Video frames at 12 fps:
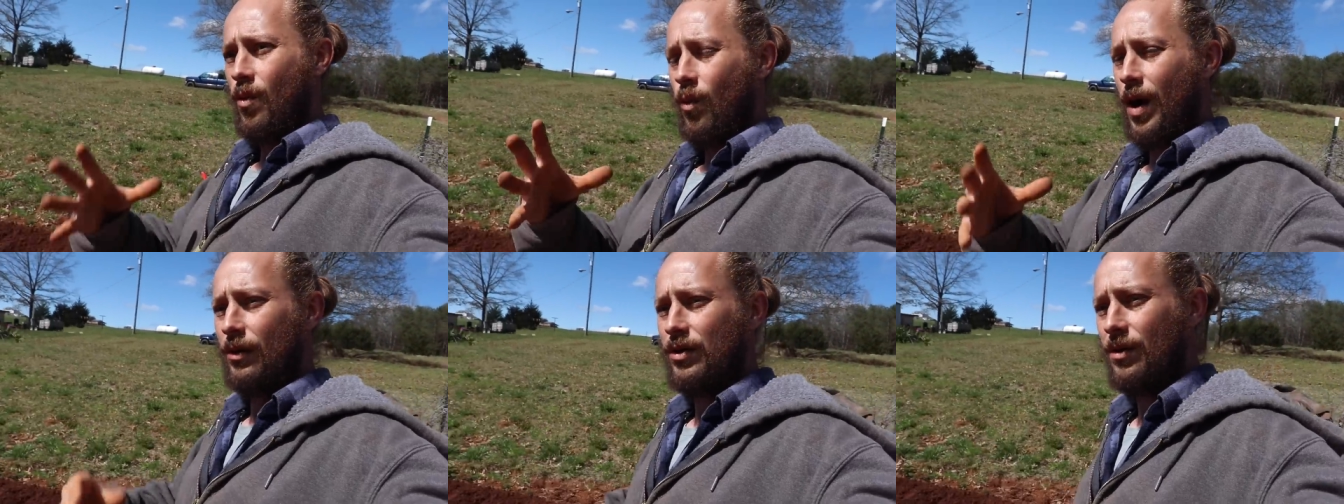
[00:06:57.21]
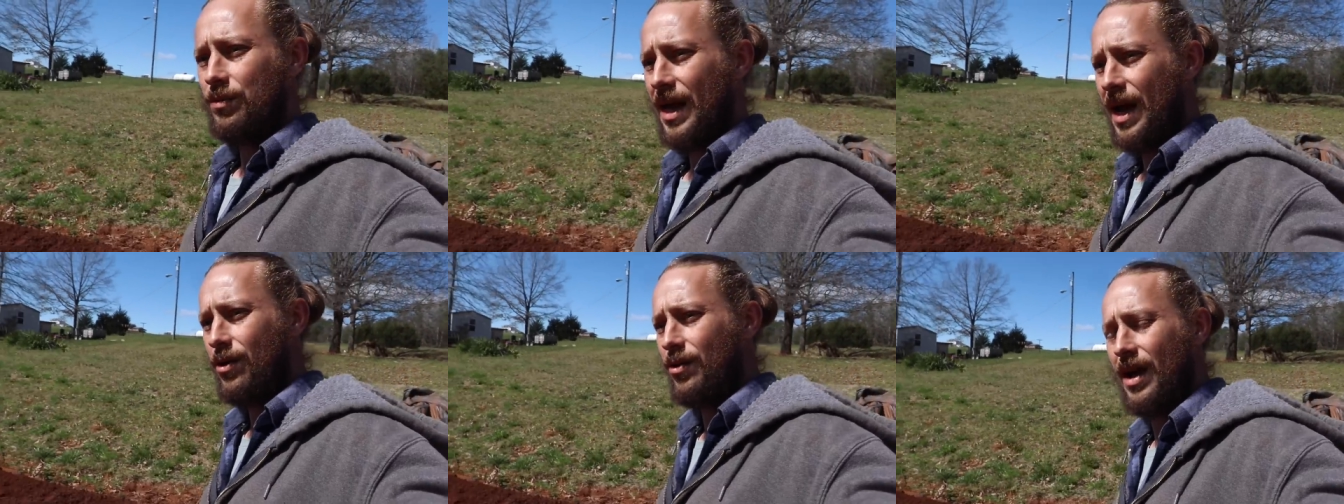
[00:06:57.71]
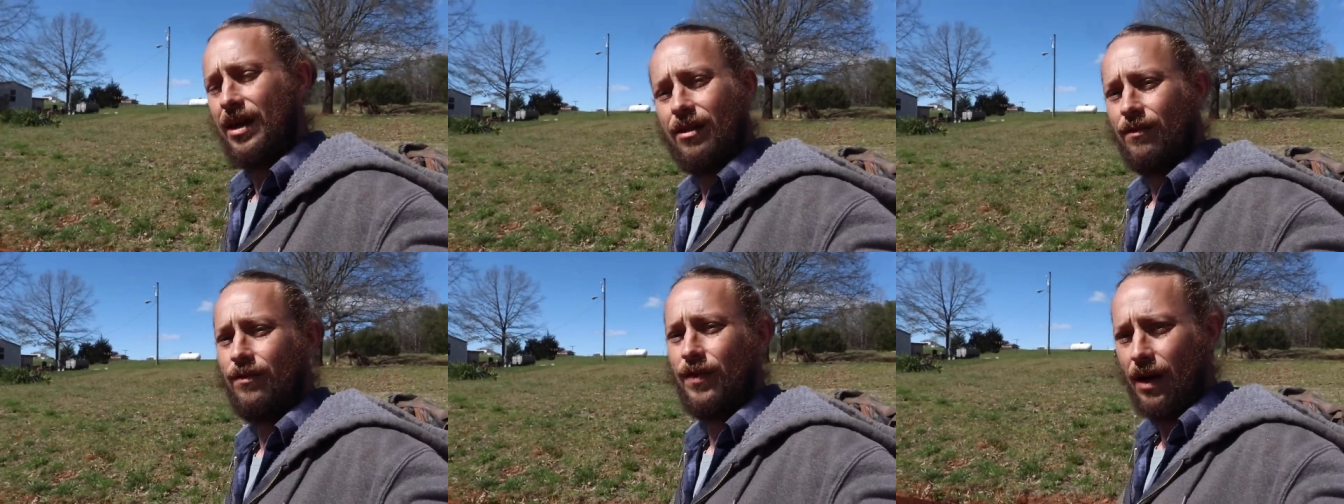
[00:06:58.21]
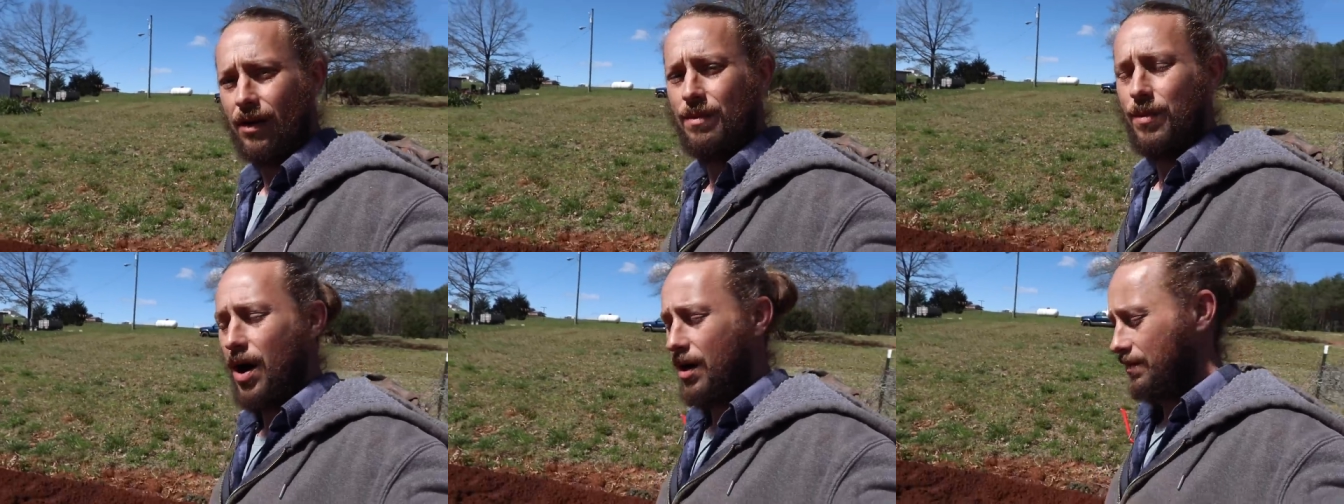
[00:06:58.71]
wound up down at the very
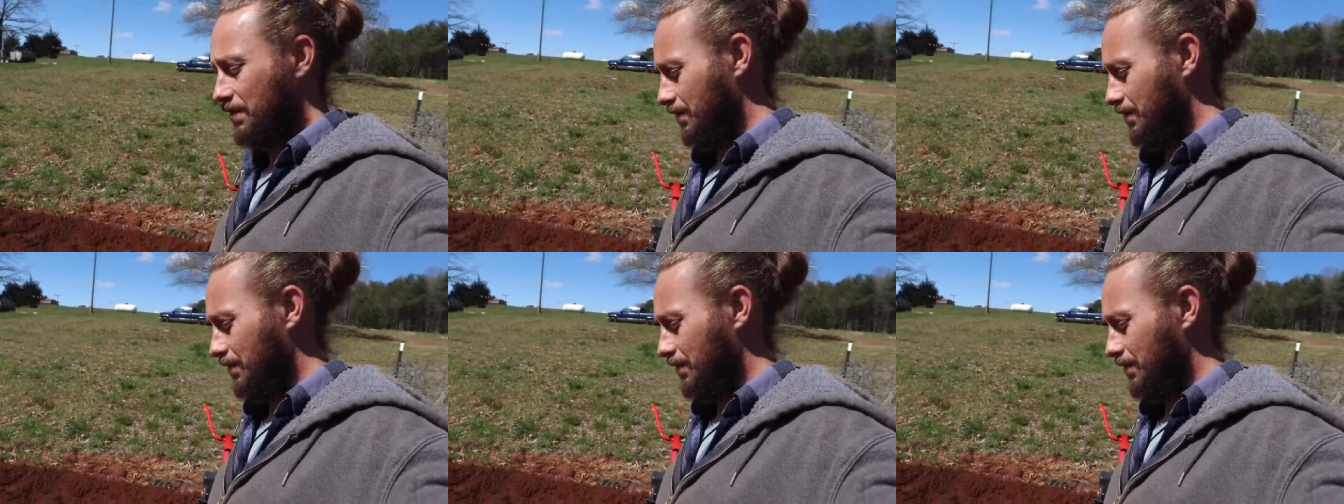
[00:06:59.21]
bottom.